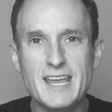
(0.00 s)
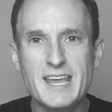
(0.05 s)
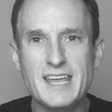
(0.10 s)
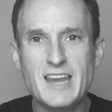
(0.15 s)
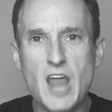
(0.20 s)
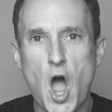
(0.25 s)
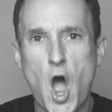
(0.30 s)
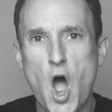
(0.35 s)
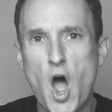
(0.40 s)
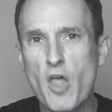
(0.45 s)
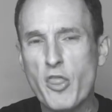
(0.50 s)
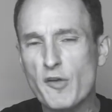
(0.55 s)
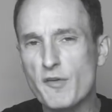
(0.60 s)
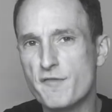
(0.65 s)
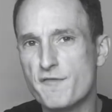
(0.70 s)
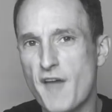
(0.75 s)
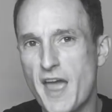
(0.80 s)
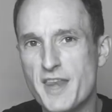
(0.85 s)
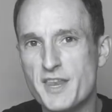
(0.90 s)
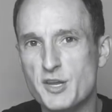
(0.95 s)
in other
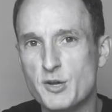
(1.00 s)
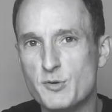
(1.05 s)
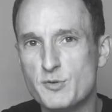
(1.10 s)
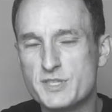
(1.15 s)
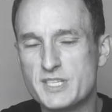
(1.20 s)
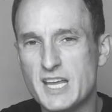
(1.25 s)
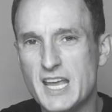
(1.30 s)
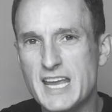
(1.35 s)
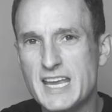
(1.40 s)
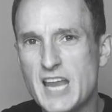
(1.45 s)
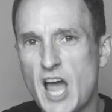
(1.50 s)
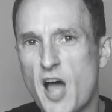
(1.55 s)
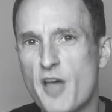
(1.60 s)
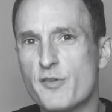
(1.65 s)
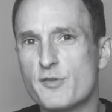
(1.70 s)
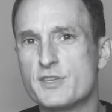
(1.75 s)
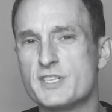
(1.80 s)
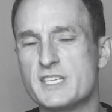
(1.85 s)
venues, in other